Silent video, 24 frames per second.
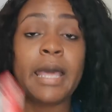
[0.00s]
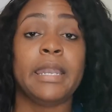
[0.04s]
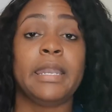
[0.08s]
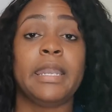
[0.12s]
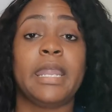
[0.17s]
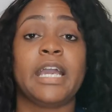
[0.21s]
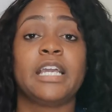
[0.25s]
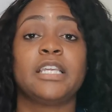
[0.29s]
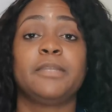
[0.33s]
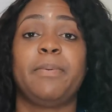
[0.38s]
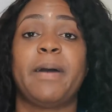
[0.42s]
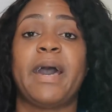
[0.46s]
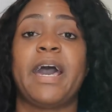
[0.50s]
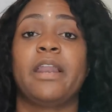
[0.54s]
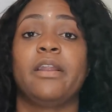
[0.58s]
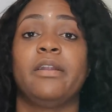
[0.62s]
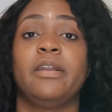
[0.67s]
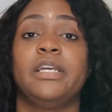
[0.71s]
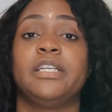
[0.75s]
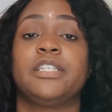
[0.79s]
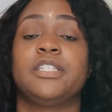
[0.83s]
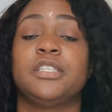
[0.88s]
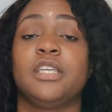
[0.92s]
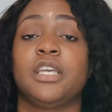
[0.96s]
Next
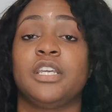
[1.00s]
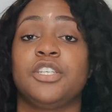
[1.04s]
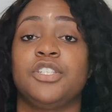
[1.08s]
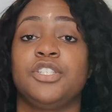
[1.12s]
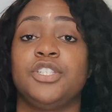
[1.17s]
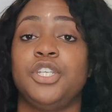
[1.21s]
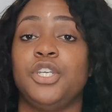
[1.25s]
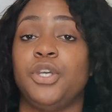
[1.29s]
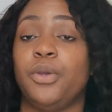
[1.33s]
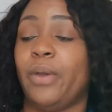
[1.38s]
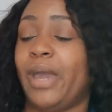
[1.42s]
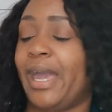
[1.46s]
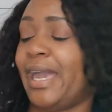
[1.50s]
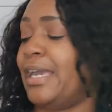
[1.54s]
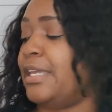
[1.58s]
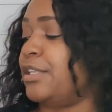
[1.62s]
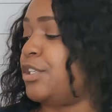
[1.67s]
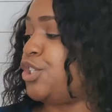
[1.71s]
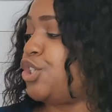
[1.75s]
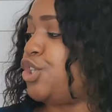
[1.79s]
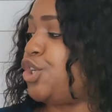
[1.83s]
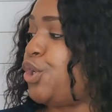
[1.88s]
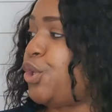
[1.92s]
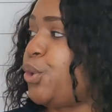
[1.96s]
pattern is
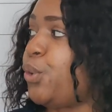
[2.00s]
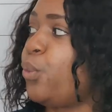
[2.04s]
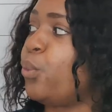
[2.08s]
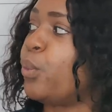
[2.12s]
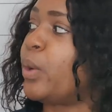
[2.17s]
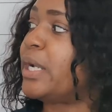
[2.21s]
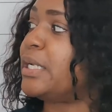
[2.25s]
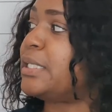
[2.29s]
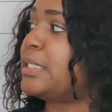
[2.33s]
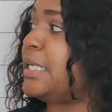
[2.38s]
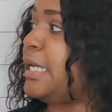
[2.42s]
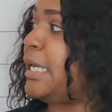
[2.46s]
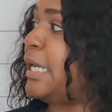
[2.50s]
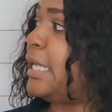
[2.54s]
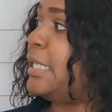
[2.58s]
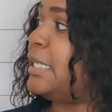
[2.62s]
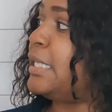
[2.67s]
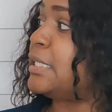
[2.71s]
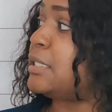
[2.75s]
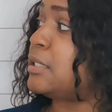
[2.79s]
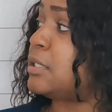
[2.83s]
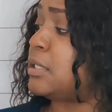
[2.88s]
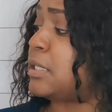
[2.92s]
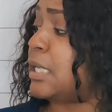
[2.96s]
6282. Once
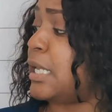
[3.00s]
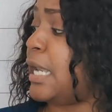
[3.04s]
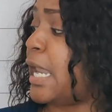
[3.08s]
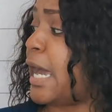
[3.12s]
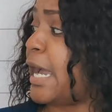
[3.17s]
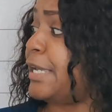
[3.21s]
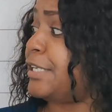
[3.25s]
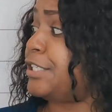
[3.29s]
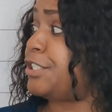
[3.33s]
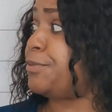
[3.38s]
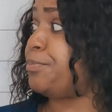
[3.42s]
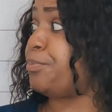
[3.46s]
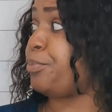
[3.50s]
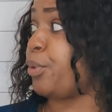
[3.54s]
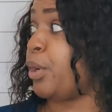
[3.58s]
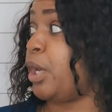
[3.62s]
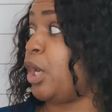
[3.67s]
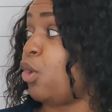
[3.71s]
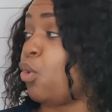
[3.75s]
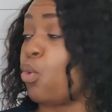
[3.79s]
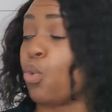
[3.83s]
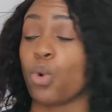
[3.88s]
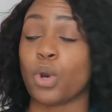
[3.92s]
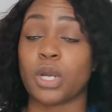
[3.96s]
again, this is a nice
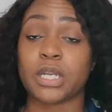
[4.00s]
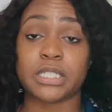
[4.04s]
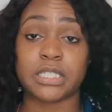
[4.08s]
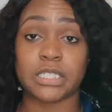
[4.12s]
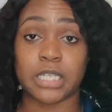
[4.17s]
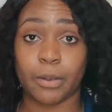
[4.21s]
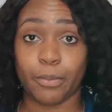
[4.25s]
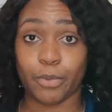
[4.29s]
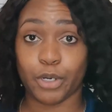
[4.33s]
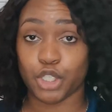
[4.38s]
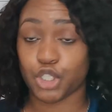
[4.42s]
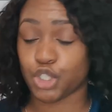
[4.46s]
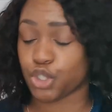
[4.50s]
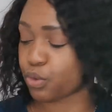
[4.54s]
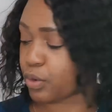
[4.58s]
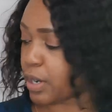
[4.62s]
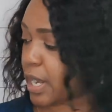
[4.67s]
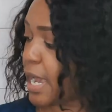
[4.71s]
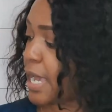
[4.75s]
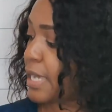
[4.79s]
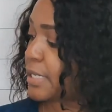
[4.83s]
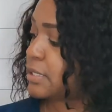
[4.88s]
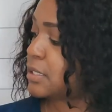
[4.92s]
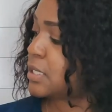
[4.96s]
spring or summer
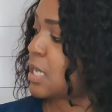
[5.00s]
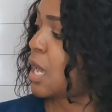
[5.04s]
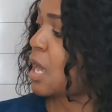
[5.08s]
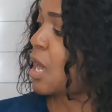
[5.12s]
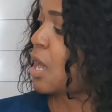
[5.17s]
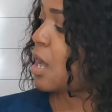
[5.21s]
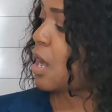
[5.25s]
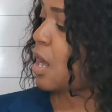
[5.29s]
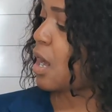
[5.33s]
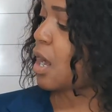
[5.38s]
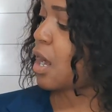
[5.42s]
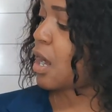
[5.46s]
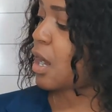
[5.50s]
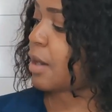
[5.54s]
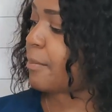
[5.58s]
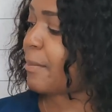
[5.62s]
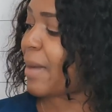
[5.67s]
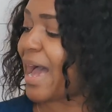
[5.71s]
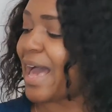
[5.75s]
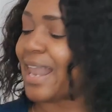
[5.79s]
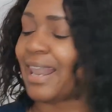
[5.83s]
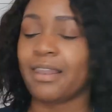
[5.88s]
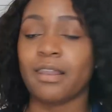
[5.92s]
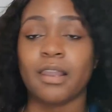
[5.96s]
dress.
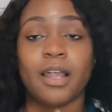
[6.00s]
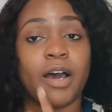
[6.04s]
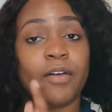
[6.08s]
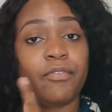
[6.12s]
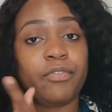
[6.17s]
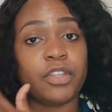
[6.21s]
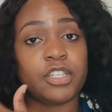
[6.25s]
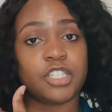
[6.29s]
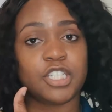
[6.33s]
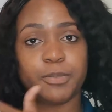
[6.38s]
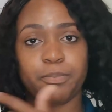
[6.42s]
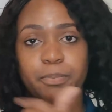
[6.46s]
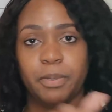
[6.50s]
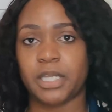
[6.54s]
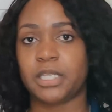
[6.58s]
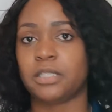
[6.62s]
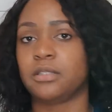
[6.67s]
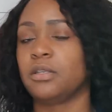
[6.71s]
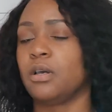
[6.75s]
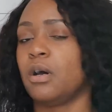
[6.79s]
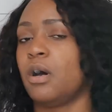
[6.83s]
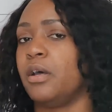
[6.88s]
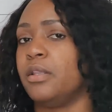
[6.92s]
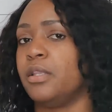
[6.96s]
I love the
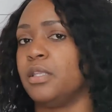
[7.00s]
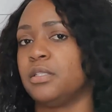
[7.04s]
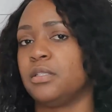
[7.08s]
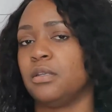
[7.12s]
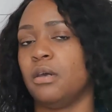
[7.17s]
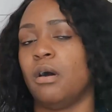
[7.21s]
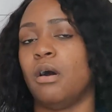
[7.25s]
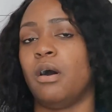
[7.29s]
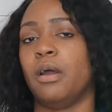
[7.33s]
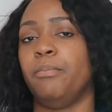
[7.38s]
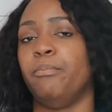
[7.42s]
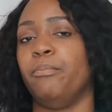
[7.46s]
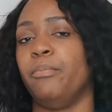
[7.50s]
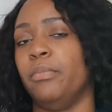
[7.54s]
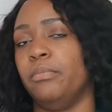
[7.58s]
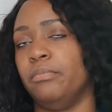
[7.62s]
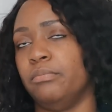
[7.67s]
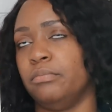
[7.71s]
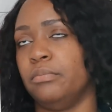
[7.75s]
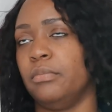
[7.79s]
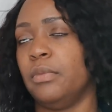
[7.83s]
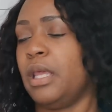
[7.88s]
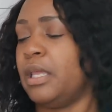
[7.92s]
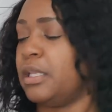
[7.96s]
splits on this.
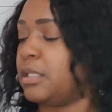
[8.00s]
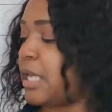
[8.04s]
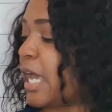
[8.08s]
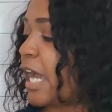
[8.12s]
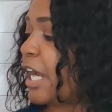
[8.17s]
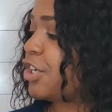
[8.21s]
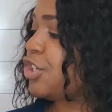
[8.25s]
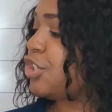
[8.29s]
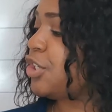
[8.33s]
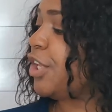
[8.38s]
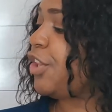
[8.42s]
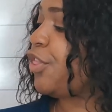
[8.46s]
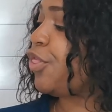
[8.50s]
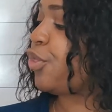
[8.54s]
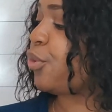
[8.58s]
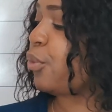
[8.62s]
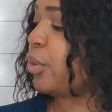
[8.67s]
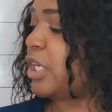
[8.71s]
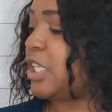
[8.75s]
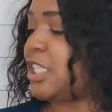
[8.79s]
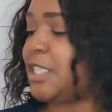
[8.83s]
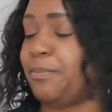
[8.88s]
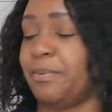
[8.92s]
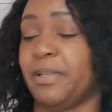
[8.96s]
It's actually
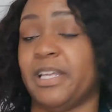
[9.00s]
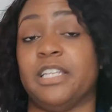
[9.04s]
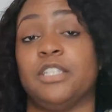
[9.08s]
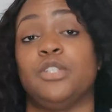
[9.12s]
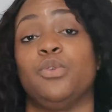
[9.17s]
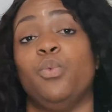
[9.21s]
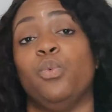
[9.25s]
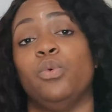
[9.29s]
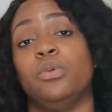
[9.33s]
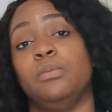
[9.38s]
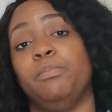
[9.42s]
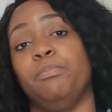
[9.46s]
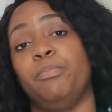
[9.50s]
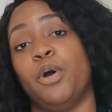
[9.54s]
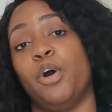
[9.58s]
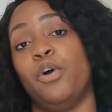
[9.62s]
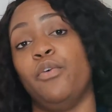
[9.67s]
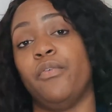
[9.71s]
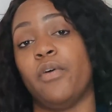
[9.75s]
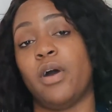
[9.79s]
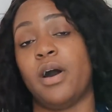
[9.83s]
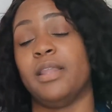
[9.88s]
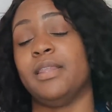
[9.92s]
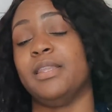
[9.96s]
3 splits,
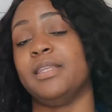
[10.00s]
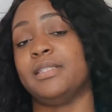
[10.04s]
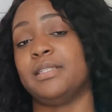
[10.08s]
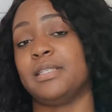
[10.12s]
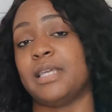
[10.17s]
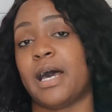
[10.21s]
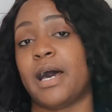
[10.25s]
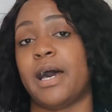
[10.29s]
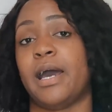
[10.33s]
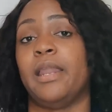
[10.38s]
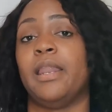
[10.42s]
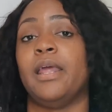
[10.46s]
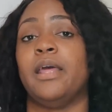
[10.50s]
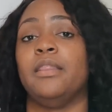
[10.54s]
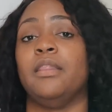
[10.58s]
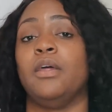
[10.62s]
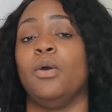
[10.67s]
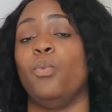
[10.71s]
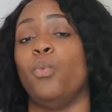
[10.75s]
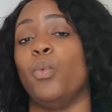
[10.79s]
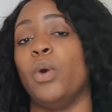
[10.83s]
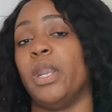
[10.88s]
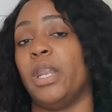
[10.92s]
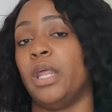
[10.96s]
both on the side and
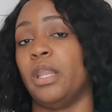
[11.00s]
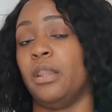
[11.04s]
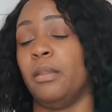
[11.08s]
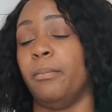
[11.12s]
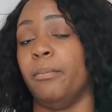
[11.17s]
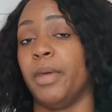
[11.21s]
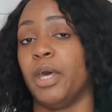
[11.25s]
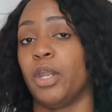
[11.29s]
then one in the